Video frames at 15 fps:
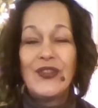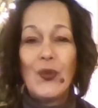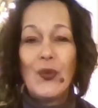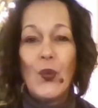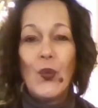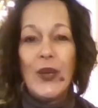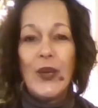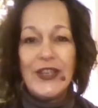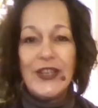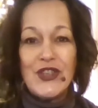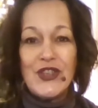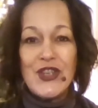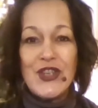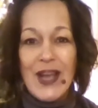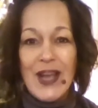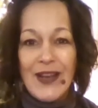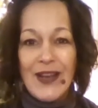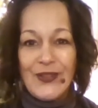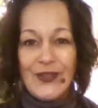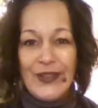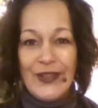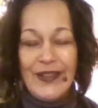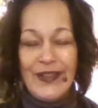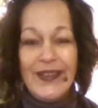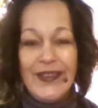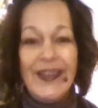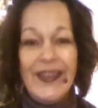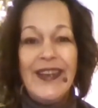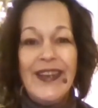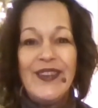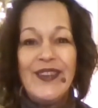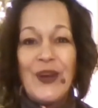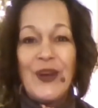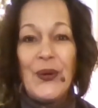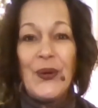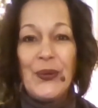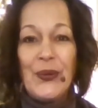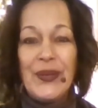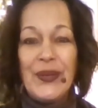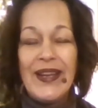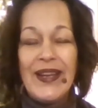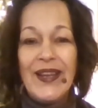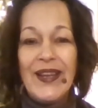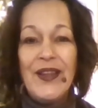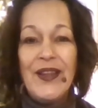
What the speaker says: which chakra is holding